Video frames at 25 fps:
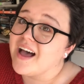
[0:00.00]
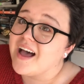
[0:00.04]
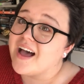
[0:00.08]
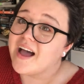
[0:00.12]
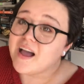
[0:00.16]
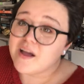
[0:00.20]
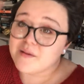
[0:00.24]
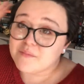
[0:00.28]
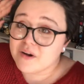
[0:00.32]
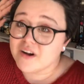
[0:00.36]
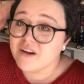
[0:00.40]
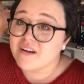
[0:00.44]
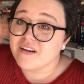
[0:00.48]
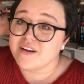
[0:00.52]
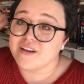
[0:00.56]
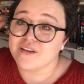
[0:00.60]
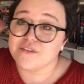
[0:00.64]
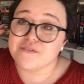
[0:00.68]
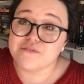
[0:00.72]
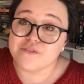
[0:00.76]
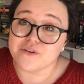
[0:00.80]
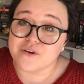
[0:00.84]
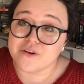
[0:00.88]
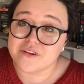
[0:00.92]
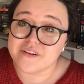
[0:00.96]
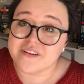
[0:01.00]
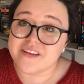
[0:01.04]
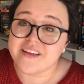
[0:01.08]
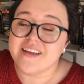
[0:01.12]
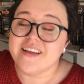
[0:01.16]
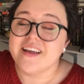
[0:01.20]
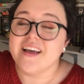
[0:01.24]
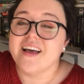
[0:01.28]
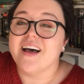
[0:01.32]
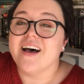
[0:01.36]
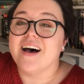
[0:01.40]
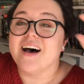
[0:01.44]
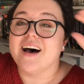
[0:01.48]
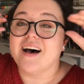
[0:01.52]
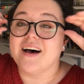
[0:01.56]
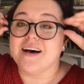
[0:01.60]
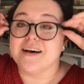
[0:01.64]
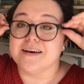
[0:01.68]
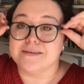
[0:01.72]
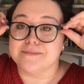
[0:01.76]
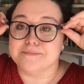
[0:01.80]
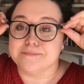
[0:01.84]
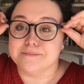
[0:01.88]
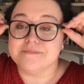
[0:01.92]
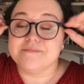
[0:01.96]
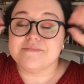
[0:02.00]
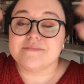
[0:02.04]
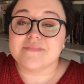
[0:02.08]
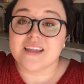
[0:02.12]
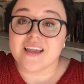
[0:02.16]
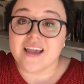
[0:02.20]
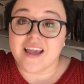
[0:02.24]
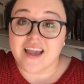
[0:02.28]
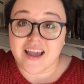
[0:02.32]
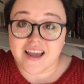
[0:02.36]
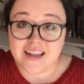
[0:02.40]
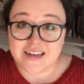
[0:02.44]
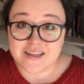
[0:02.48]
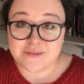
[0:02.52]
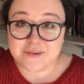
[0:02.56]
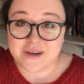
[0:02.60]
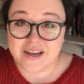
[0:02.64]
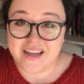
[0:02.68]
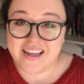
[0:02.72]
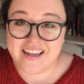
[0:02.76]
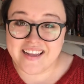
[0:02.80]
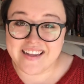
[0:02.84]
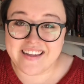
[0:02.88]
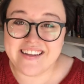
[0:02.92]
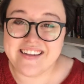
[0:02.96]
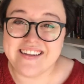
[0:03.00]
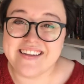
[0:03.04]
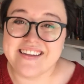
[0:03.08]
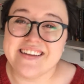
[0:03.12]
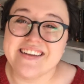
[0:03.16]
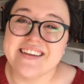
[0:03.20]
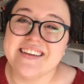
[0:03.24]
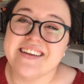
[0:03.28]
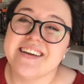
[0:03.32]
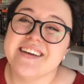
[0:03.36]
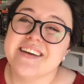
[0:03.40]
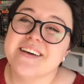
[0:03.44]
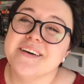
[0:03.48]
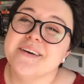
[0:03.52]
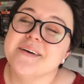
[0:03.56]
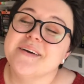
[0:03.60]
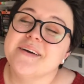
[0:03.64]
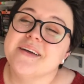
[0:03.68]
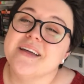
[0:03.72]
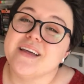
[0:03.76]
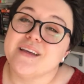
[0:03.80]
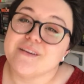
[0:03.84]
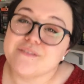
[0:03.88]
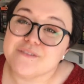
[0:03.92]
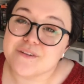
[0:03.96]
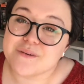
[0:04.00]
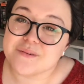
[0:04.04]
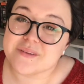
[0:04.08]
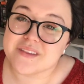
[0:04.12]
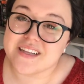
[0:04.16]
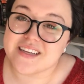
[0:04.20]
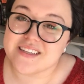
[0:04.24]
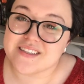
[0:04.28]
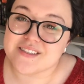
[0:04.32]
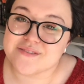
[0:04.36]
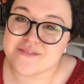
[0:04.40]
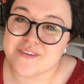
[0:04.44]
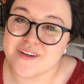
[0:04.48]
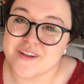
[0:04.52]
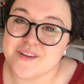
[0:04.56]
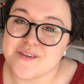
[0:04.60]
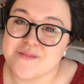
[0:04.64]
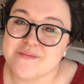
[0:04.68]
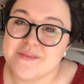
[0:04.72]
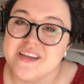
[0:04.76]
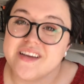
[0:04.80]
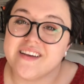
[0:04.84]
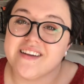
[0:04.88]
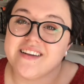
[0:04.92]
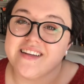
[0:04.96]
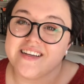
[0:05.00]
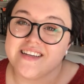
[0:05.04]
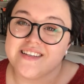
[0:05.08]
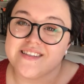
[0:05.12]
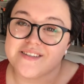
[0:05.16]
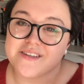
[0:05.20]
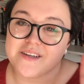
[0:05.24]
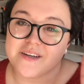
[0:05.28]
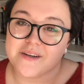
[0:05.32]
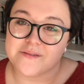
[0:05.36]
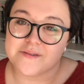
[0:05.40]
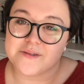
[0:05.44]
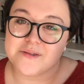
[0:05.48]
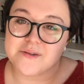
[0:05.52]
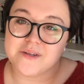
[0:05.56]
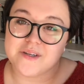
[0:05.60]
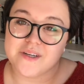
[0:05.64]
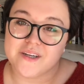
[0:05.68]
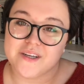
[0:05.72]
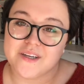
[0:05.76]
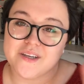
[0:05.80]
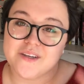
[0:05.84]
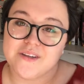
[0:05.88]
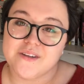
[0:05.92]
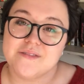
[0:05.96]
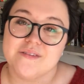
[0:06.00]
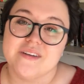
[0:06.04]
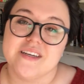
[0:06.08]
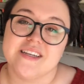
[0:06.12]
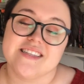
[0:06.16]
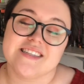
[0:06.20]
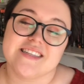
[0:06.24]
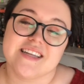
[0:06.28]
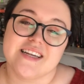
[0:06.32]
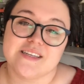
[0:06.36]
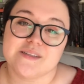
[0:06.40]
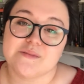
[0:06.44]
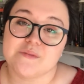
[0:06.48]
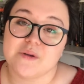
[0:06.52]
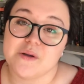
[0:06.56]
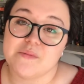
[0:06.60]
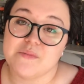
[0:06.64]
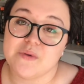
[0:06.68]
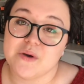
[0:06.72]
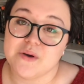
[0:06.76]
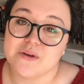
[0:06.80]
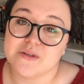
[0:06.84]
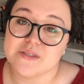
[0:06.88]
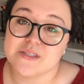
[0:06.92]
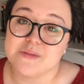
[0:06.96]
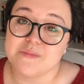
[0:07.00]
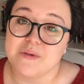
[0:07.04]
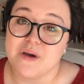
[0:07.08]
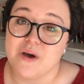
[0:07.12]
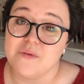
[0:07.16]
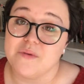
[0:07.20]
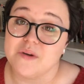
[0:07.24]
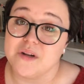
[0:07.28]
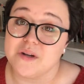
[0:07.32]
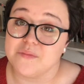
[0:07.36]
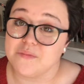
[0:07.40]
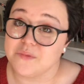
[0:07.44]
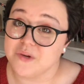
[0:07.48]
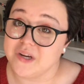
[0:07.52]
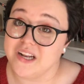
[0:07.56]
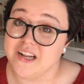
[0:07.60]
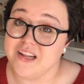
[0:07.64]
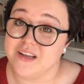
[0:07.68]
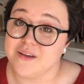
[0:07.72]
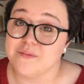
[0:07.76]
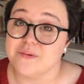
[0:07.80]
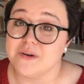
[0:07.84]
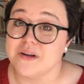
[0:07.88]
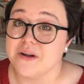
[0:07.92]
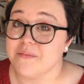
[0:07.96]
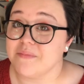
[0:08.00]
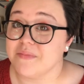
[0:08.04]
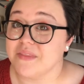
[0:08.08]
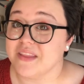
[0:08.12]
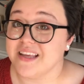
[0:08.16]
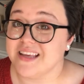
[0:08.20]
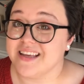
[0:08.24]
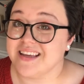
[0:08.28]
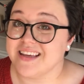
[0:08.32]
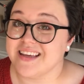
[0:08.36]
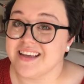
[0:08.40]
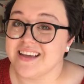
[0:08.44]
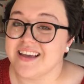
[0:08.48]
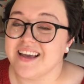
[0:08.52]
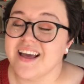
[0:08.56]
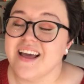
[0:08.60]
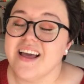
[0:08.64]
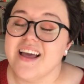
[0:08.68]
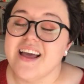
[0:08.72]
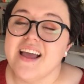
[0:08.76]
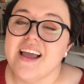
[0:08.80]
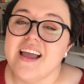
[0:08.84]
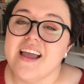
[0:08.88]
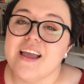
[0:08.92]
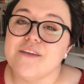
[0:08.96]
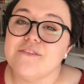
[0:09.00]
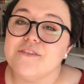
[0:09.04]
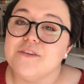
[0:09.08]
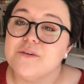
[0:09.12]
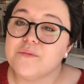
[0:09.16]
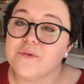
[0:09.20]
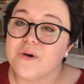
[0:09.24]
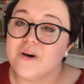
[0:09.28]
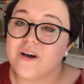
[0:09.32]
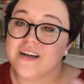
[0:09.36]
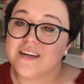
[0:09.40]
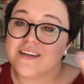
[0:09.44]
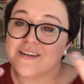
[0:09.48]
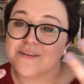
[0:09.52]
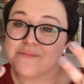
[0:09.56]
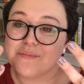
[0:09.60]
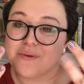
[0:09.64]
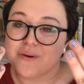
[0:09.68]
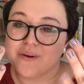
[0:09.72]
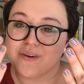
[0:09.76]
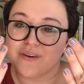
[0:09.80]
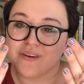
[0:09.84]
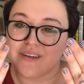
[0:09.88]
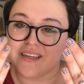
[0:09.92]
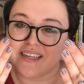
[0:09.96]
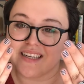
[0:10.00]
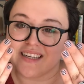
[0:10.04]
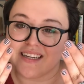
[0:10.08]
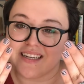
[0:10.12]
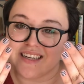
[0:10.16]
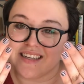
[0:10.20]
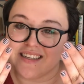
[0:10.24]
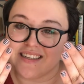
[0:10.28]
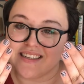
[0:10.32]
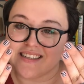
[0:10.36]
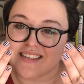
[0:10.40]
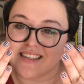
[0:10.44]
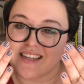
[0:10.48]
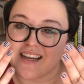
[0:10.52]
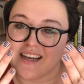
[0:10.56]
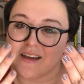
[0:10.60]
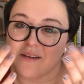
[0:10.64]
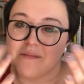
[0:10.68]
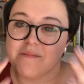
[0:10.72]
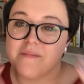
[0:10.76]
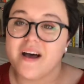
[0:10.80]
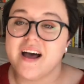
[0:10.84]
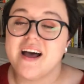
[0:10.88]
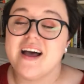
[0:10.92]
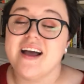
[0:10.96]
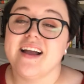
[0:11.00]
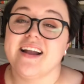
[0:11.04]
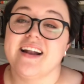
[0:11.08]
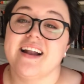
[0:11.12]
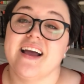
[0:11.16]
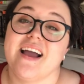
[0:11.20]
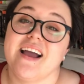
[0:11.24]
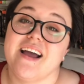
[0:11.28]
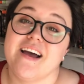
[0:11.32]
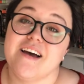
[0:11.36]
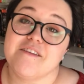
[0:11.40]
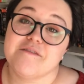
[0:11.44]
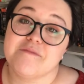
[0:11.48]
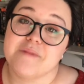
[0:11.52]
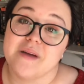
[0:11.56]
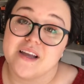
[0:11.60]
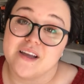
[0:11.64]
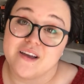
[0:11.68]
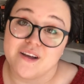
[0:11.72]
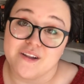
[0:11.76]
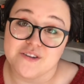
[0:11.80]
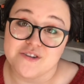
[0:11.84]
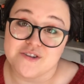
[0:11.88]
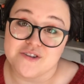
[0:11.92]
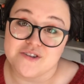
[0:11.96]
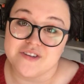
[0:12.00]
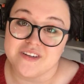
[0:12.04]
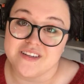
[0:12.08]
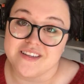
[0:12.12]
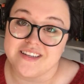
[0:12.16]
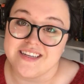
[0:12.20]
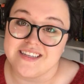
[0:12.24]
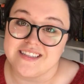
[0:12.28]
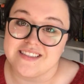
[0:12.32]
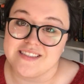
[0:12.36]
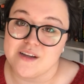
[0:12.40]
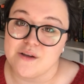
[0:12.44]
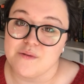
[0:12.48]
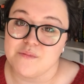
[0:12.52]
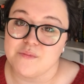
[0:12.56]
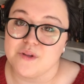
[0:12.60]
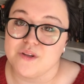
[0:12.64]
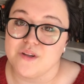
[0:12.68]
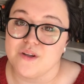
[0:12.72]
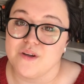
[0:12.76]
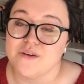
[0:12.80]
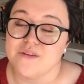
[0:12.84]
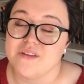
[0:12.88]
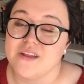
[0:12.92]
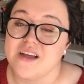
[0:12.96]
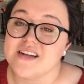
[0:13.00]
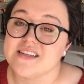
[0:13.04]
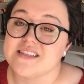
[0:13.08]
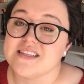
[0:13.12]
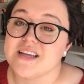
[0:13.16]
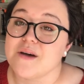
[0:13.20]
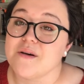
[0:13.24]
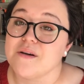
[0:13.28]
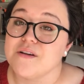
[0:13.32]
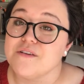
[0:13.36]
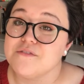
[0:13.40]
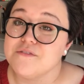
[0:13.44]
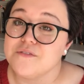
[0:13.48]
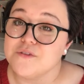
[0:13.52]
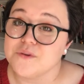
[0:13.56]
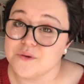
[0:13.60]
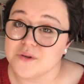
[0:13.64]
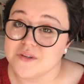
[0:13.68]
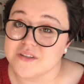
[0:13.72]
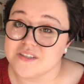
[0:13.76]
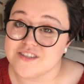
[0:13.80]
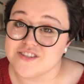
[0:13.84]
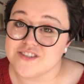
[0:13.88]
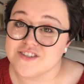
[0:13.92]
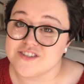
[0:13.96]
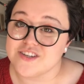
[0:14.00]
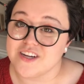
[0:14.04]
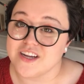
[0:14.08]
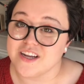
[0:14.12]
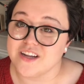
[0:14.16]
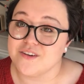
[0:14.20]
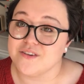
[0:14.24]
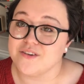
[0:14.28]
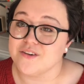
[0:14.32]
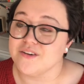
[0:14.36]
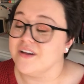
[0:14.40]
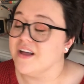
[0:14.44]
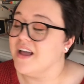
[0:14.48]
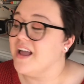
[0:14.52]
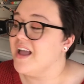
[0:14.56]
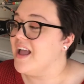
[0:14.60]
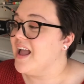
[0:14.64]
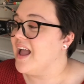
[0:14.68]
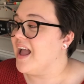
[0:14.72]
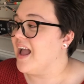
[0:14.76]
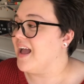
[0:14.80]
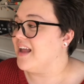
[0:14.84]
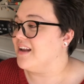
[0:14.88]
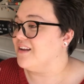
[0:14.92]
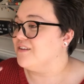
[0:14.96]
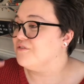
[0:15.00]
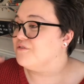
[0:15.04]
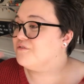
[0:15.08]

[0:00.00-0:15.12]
I'm already full. Um, anyway. If you would like to follow me on Instagram, Twitter, and Goodreads, that is where I post about what I'm reading and what I'm thinking. If you want pretty nails like mine, I have my Color Street link down below. That is how I fuel this channel, and it